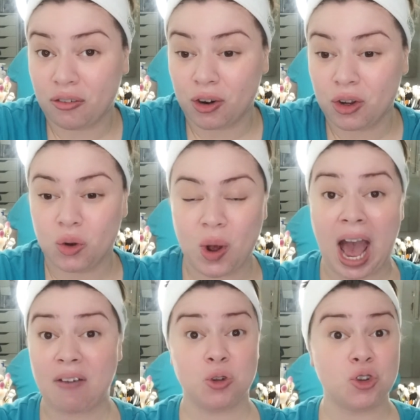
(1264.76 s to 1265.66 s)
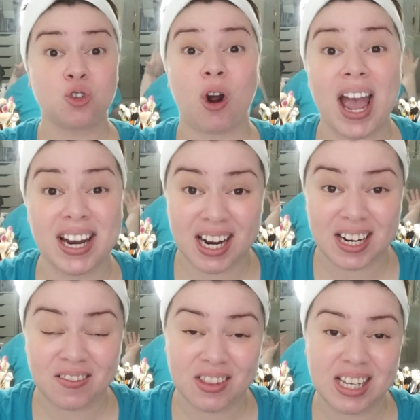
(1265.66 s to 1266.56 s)
for you. Have you tried
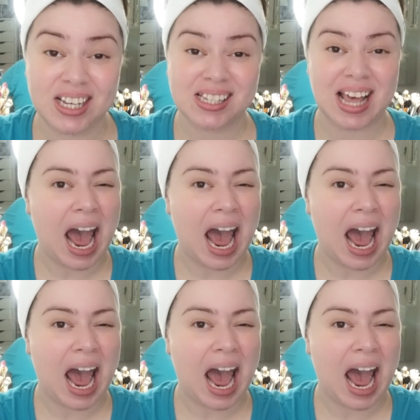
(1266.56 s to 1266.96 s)
any of these?